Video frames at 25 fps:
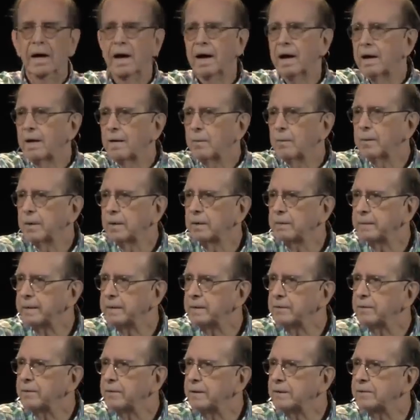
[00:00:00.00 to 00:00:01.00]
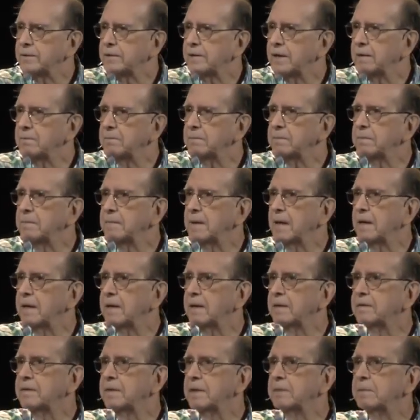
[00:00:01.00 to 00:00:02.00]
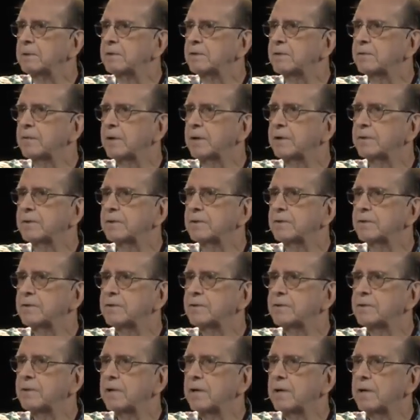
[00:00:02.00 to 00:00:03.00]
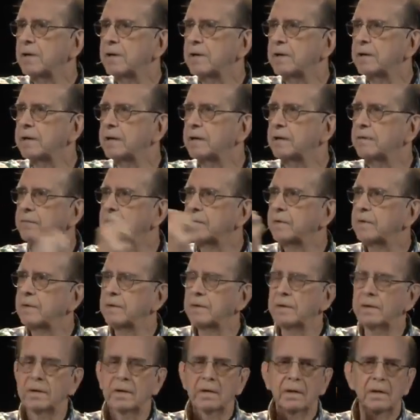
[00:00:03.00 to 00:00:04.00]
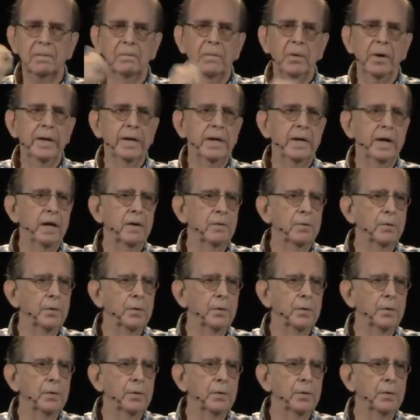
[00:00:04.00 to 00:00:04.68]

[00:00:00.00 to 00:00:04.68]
We'll be doing some demonstrations in the breakout